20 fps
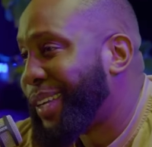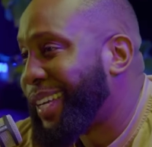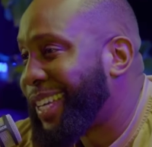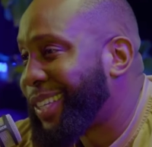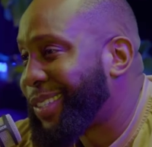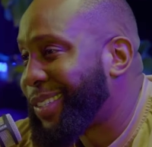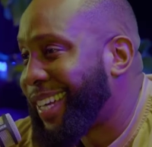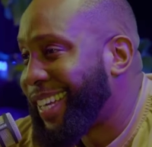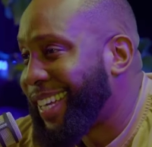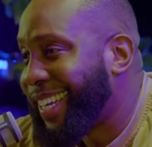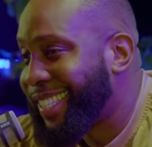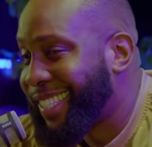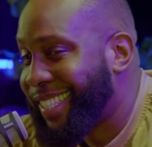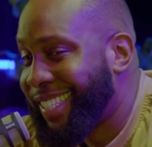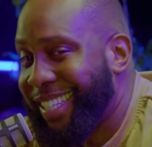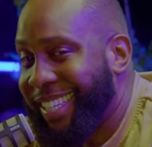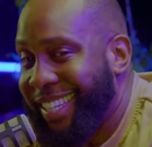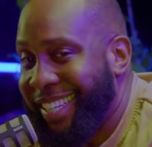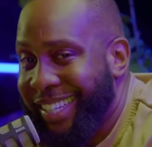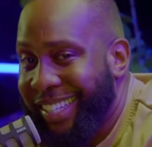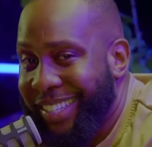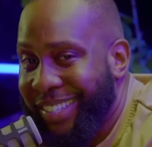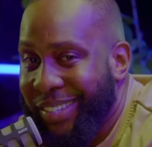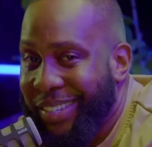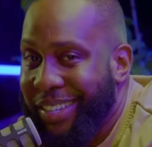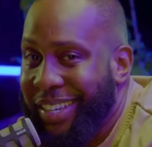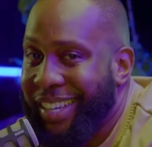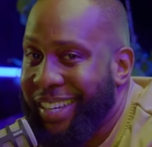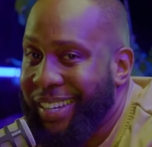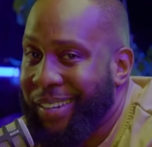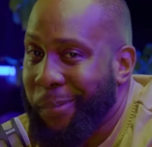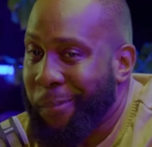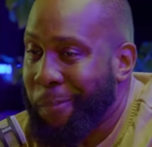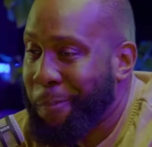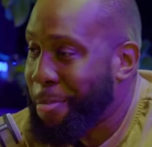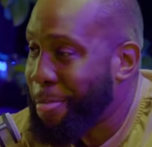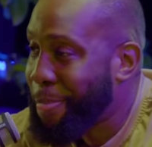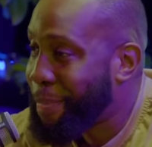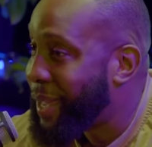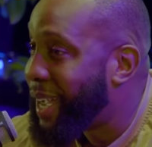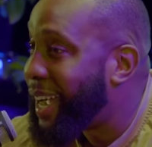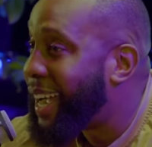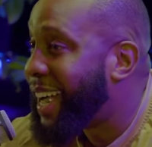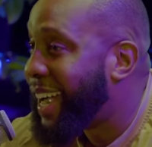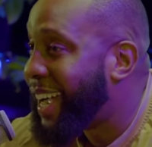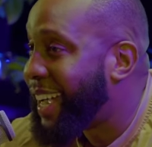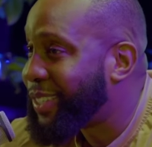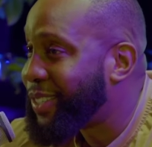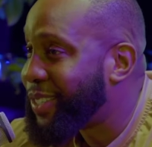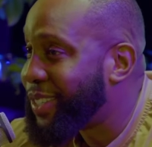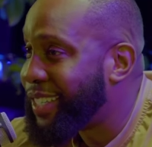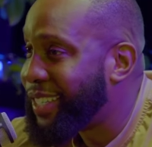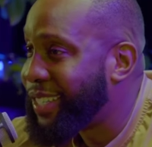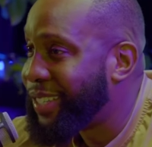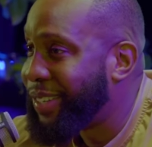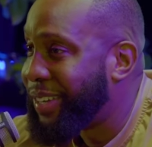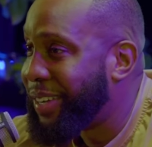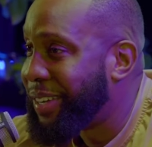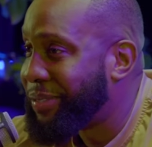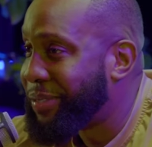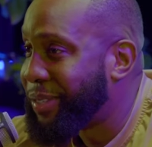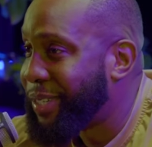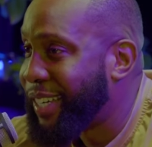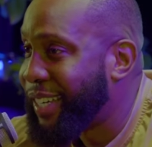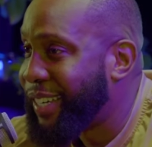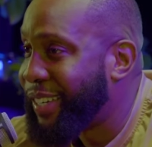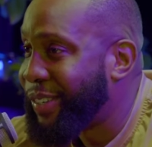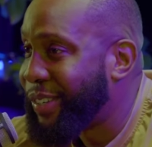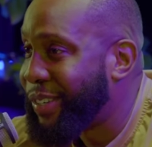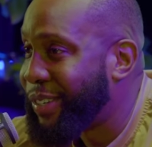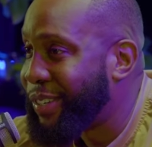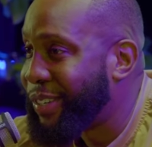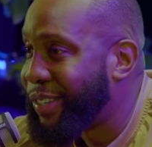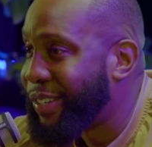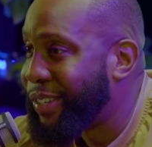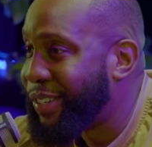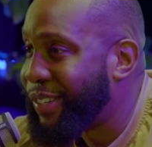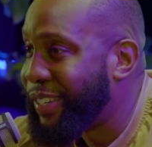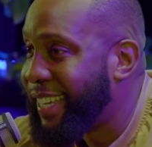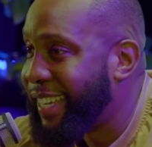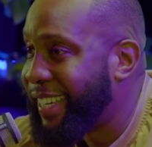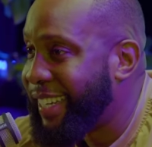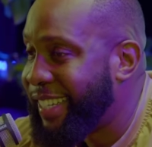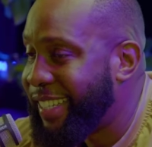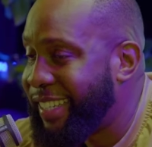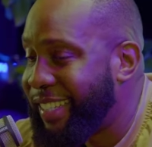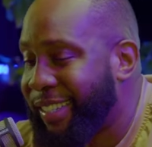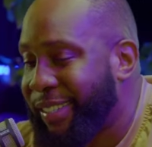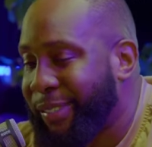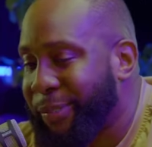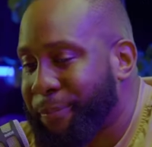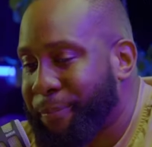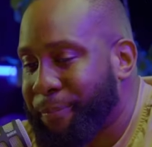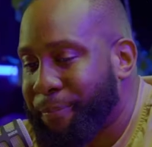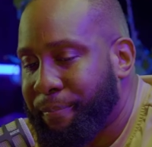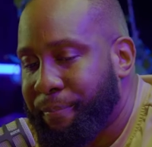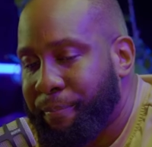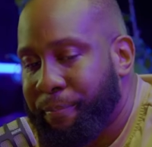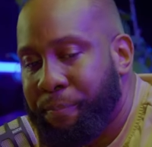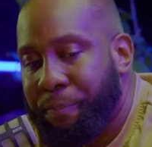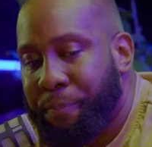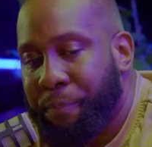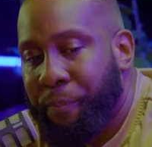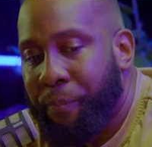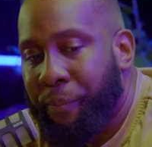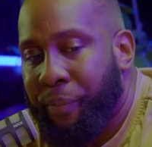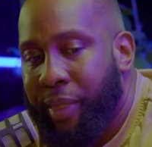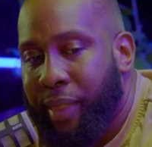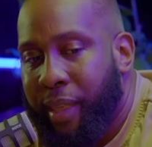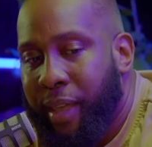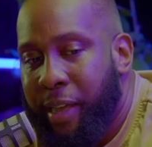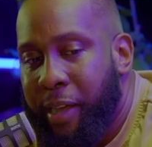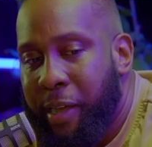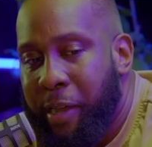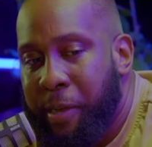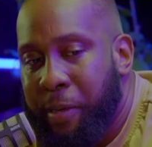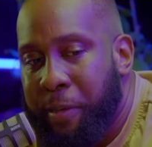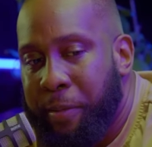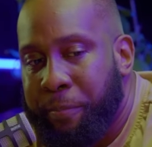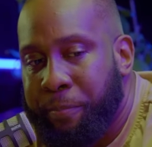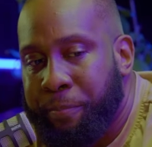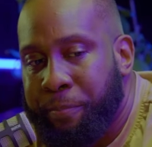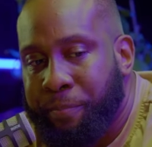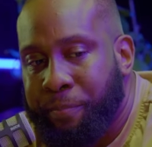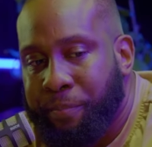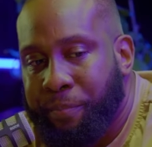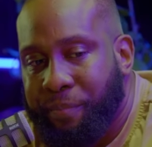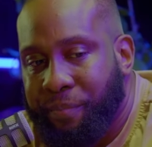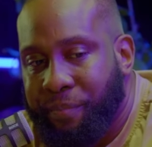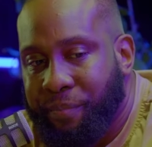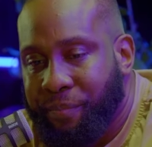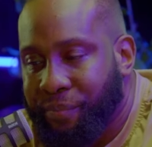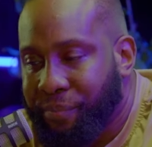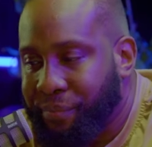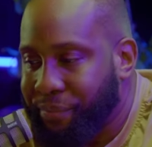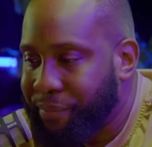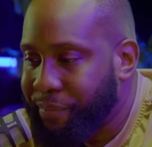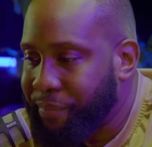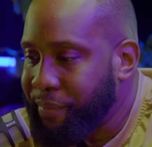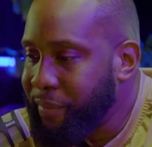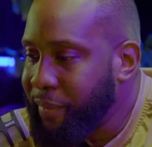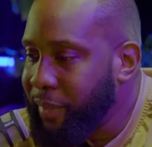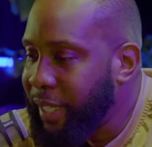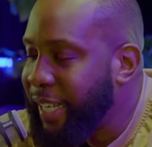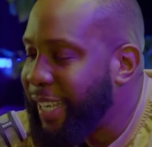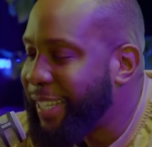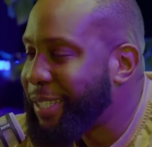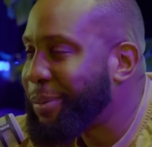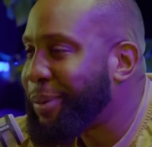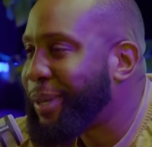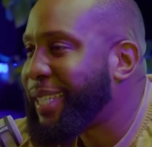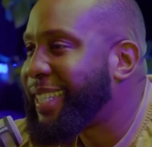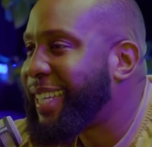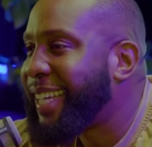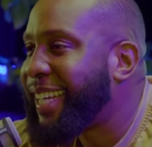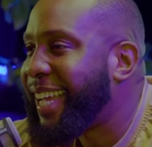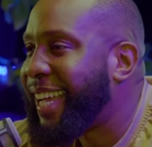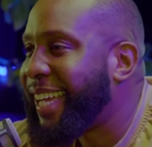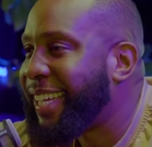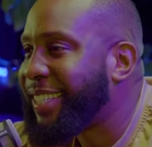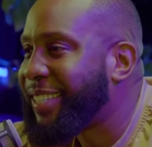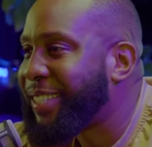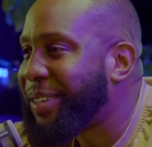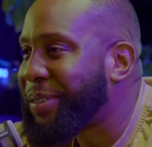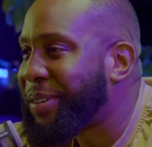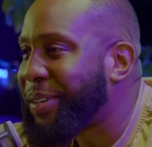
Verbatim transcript: That's why I get to say this. Okay. I actually do love you, you, you ladies. Um, yeah, somebody said that some